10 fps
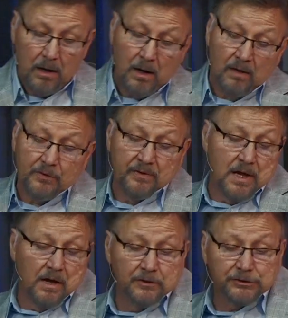other
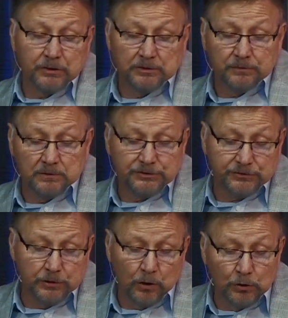other such
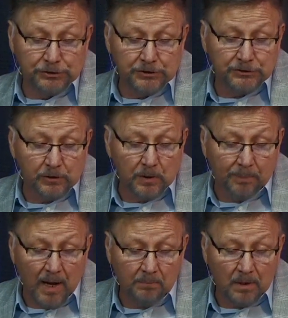solutions to the
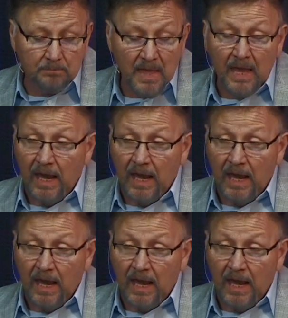problem